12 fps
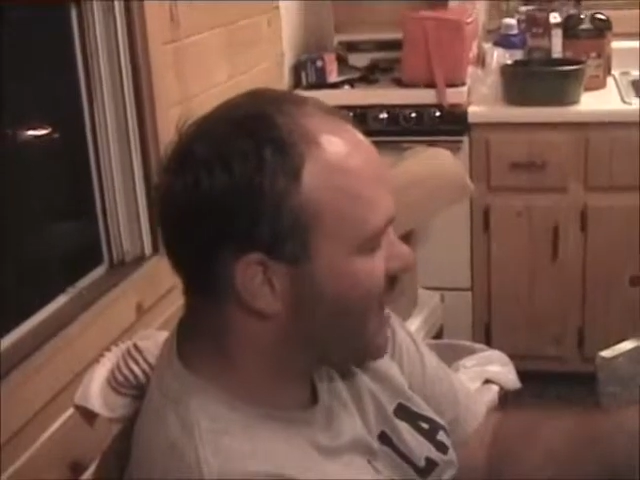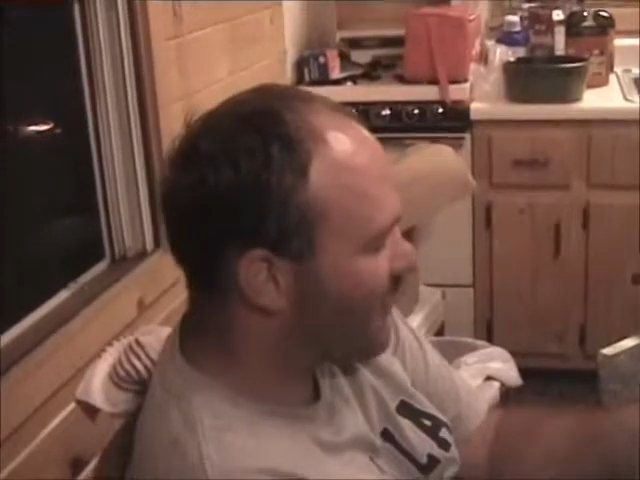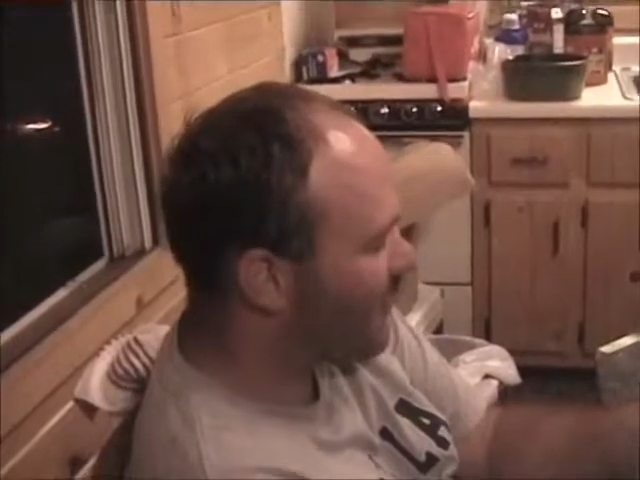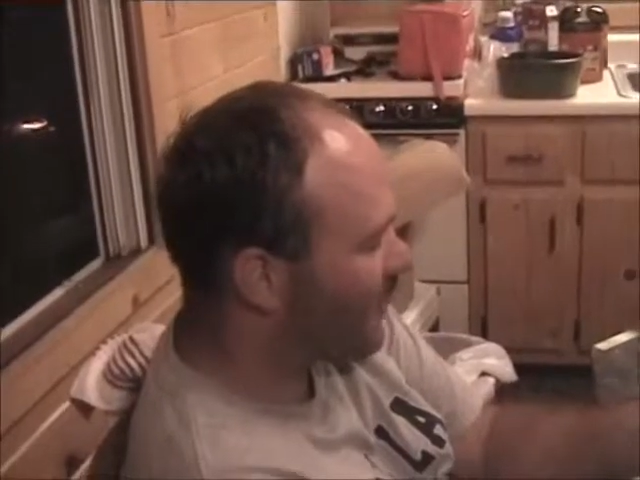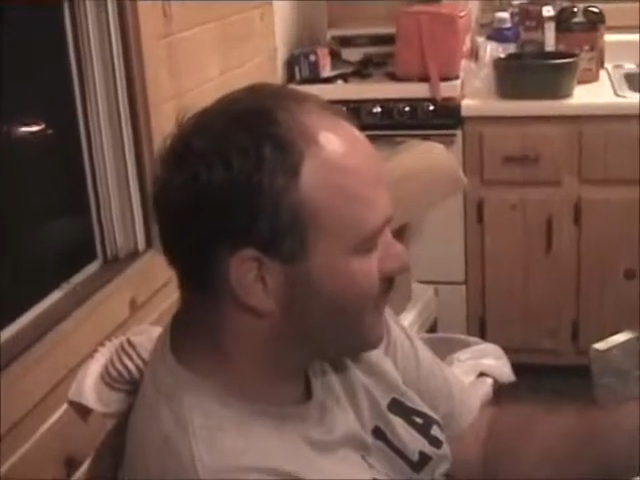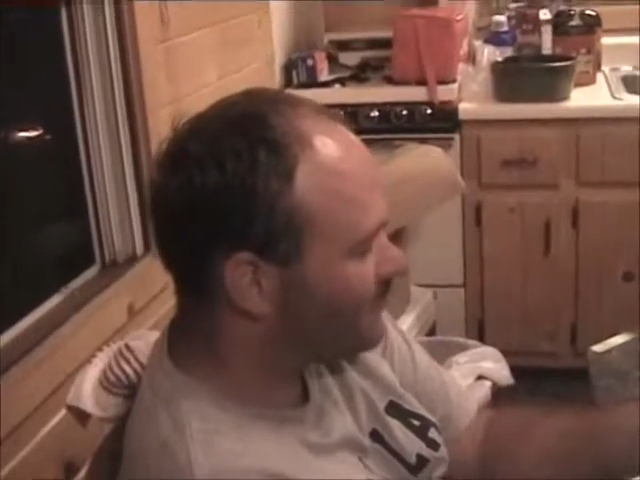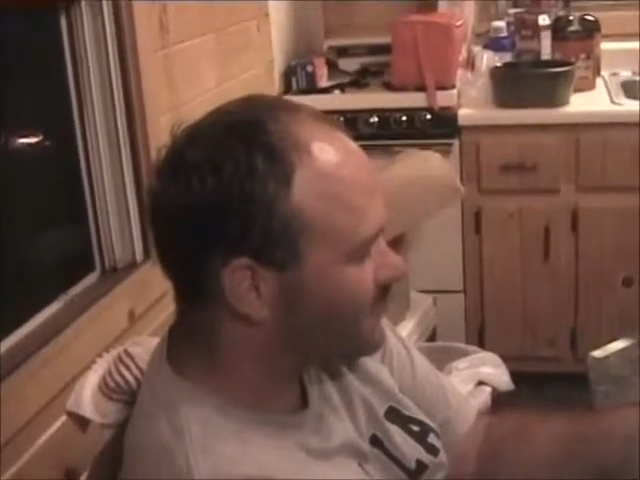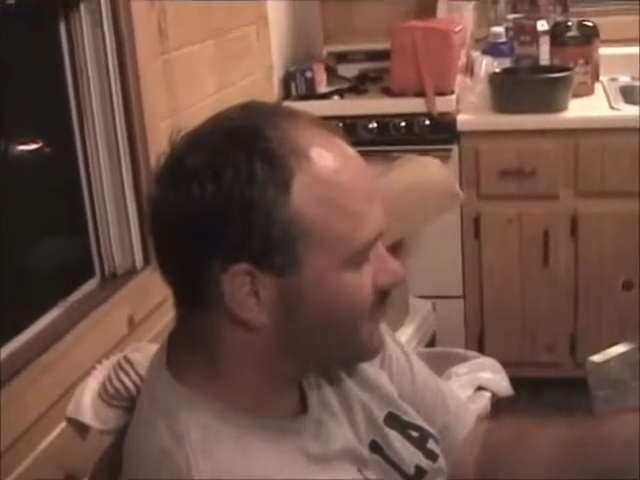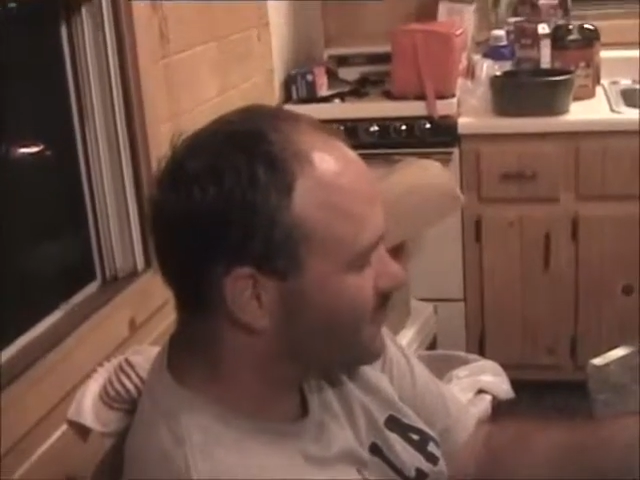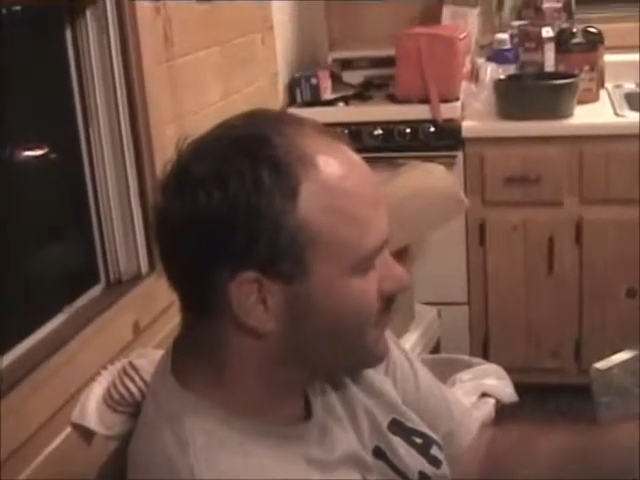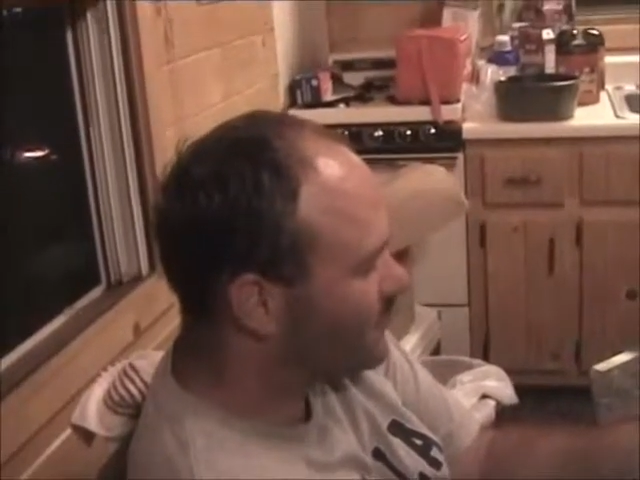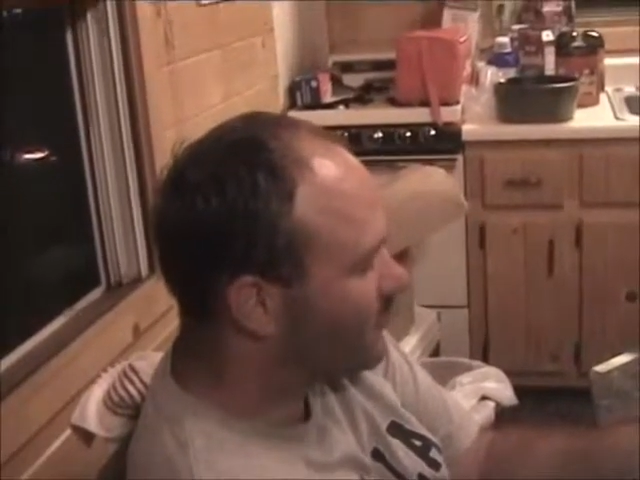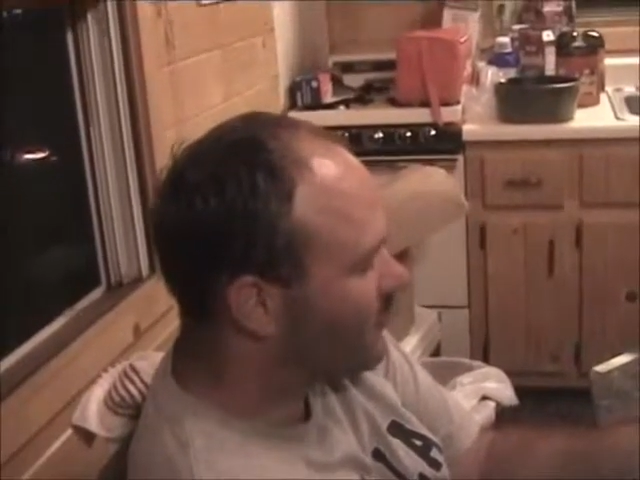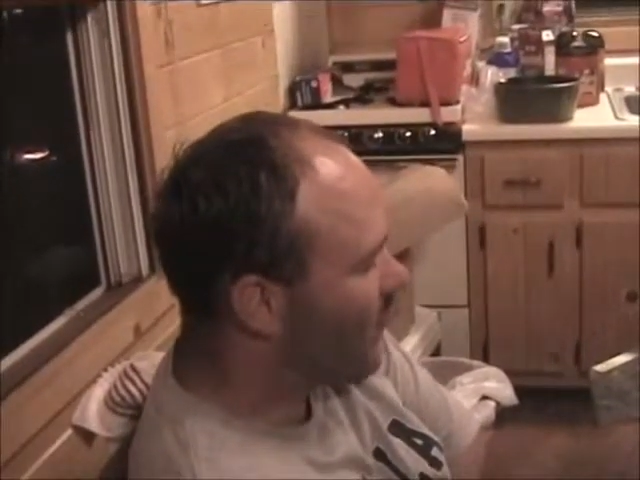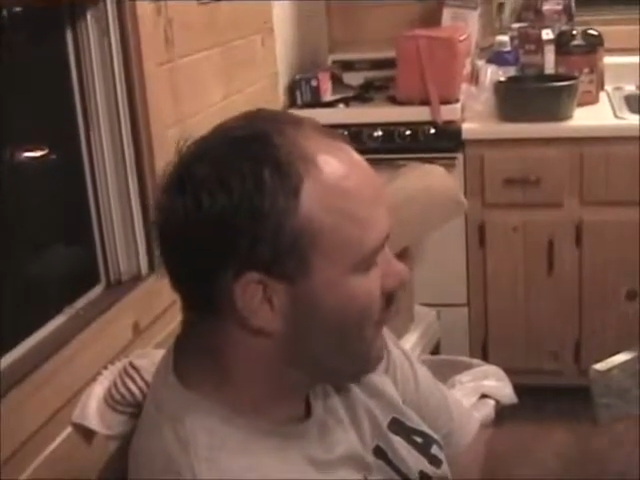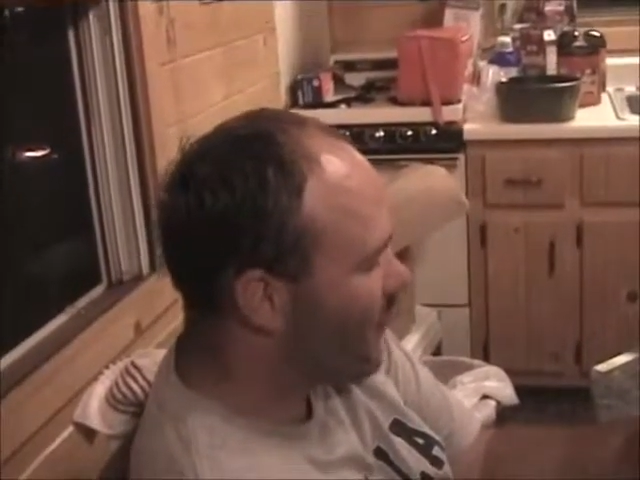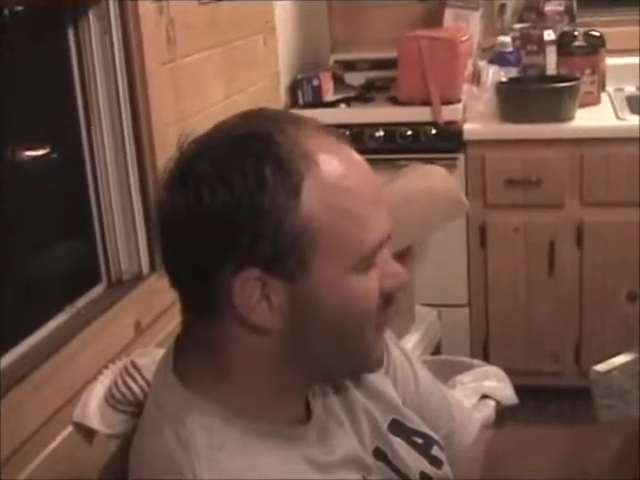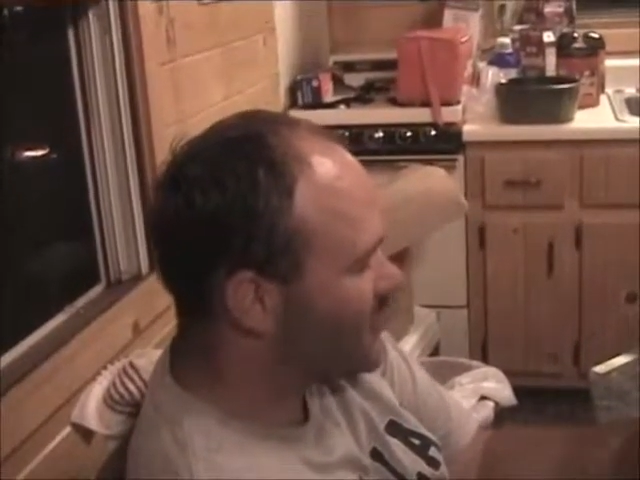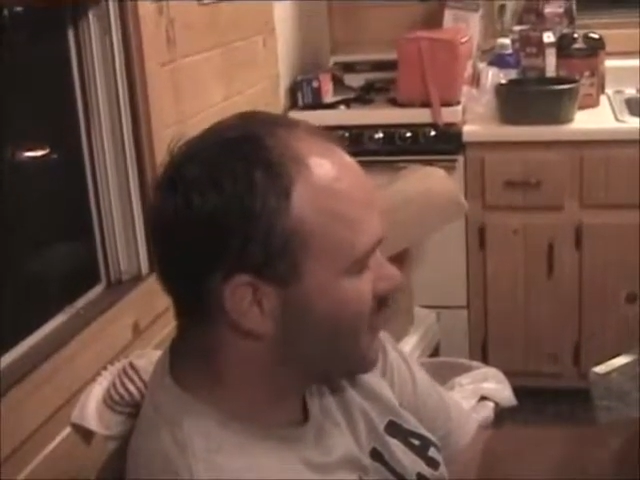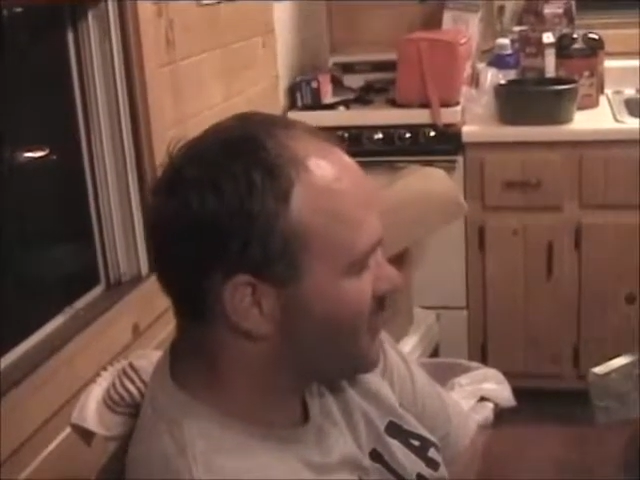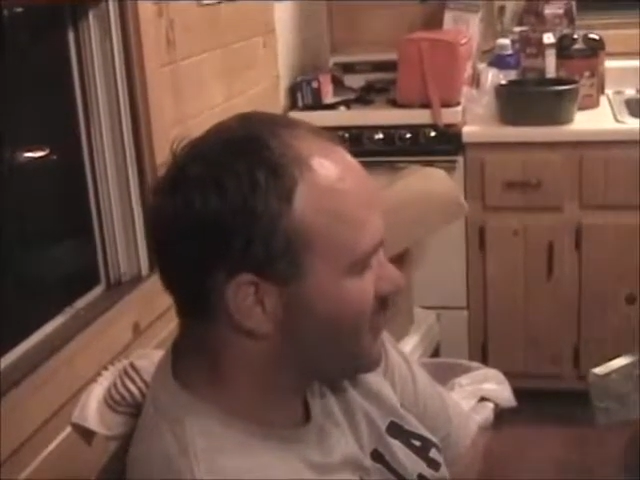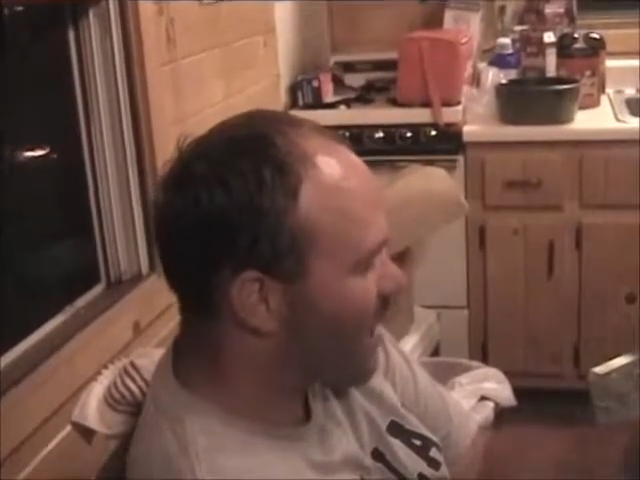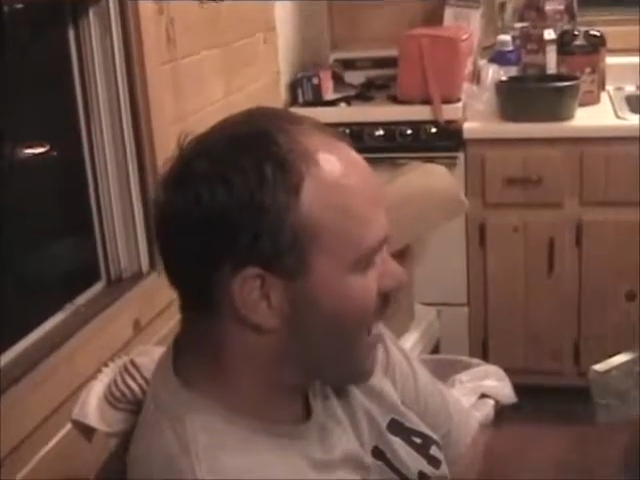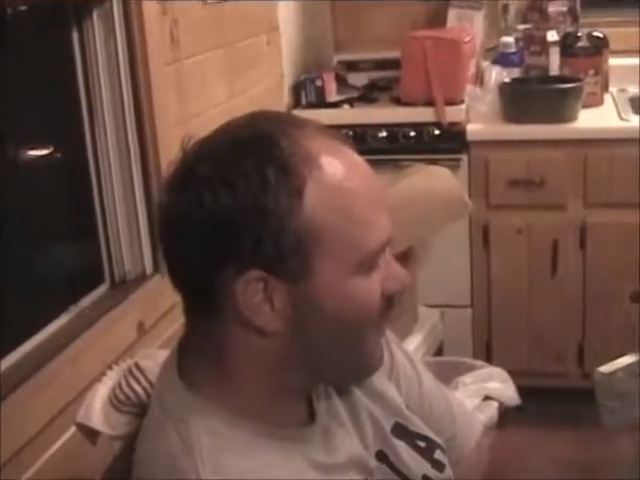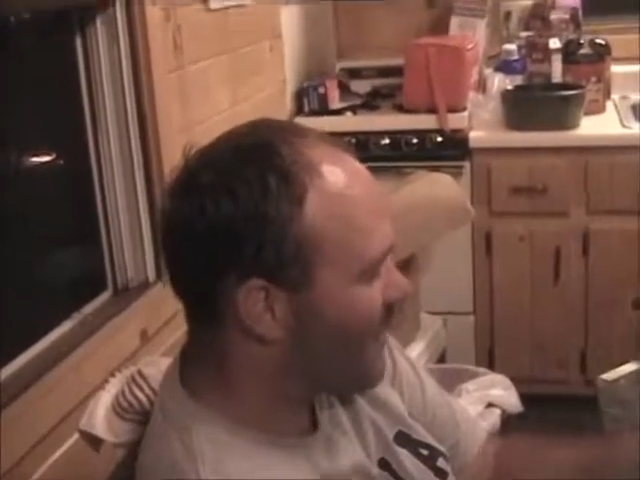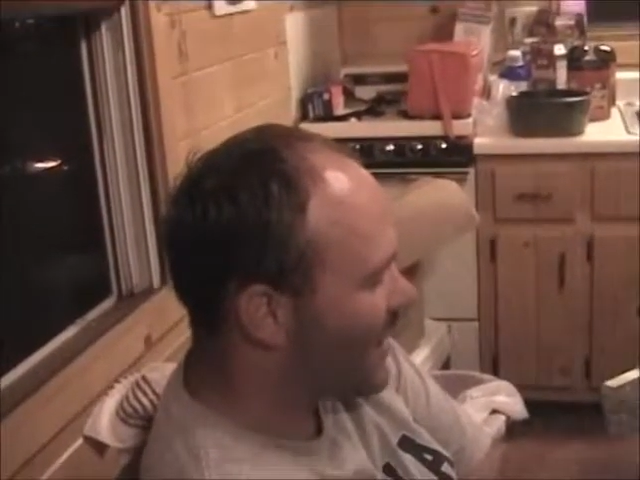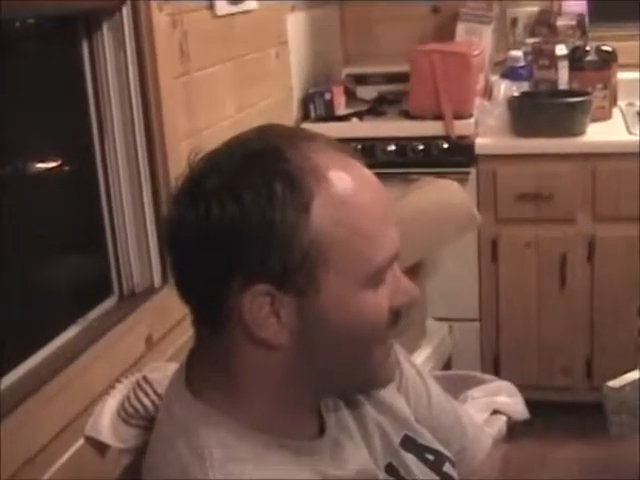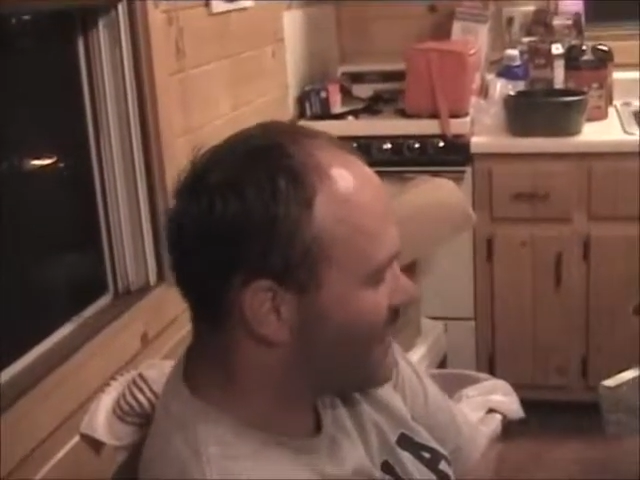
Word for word: was largely a mystery. first one was rock band,